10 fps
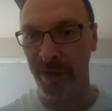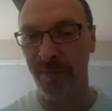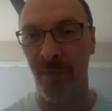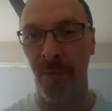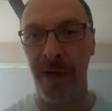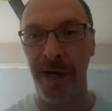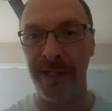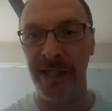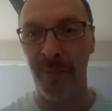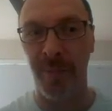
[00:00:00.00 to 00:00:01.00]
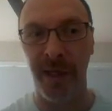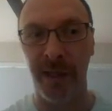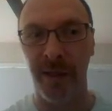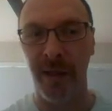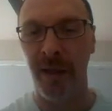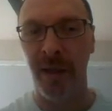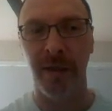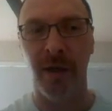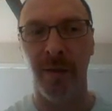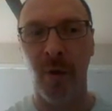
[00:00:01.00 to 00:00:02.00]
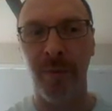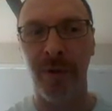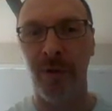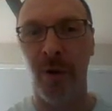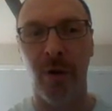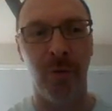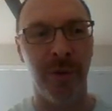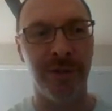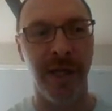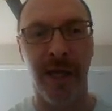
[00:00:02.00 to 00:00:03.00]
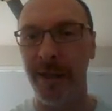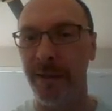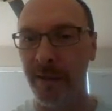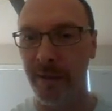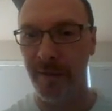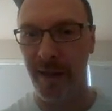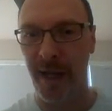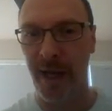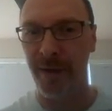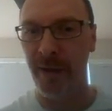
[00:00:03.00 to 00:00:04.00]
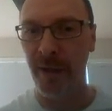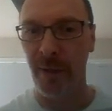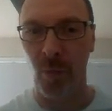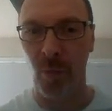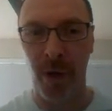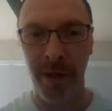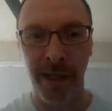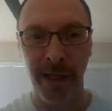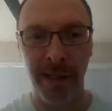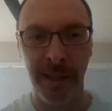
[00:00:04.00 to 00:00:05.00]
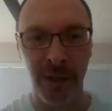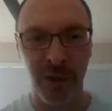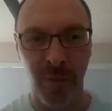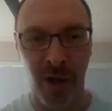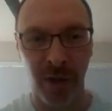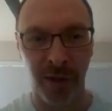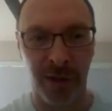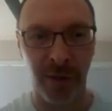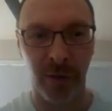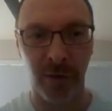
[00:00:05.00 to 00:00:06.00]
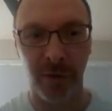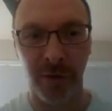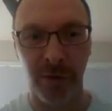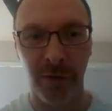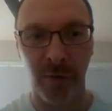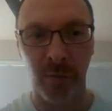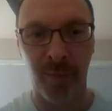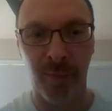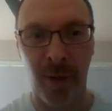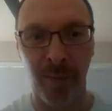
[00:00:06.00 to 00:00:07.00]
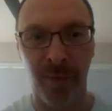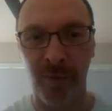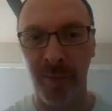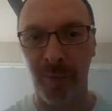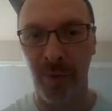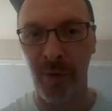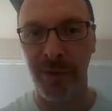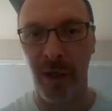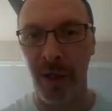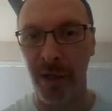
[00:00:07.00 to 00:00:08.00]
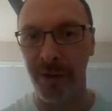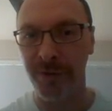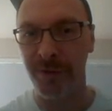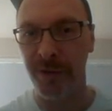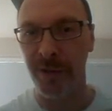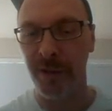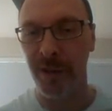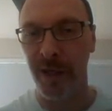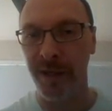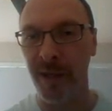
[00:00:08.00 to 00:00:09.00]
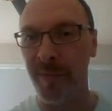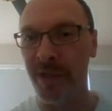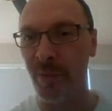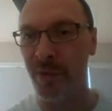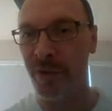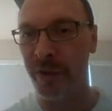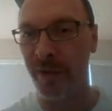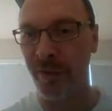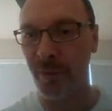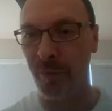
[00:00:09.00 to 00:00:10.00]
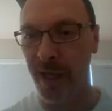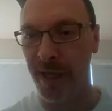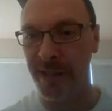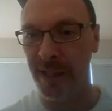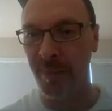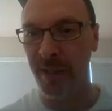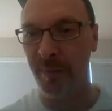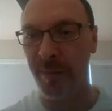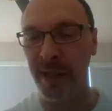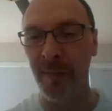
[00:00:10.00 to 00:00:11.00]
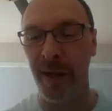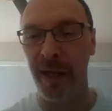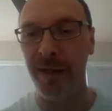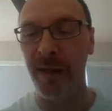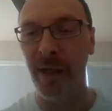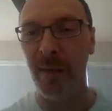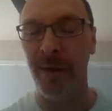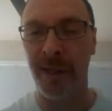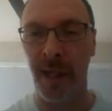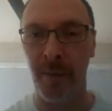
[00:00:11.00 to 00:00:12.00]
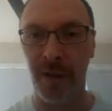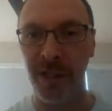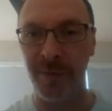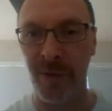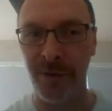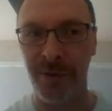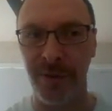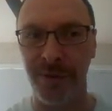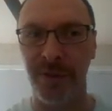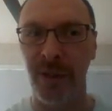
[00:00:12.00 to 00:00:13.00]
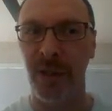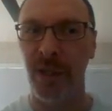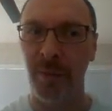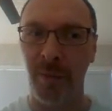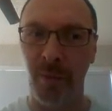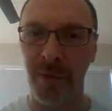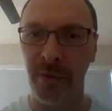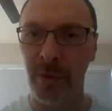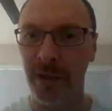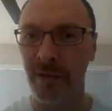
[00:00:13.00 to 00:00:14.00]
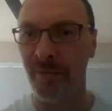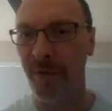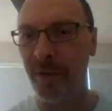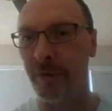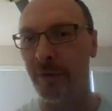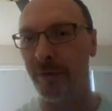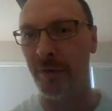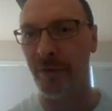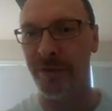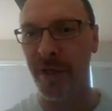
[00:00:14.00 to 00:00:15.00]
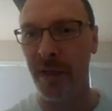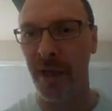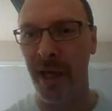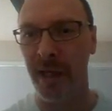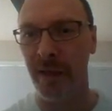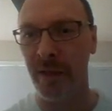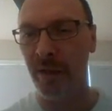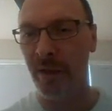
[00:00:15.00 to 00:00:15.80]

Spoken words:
get 4 ATP. Now, a moment ago we said that one NADH molecule will pump 3 protons, and that means we should get 3 ATP being made by chemiosmosis. But when you look at the figure, you'll notice that, hey,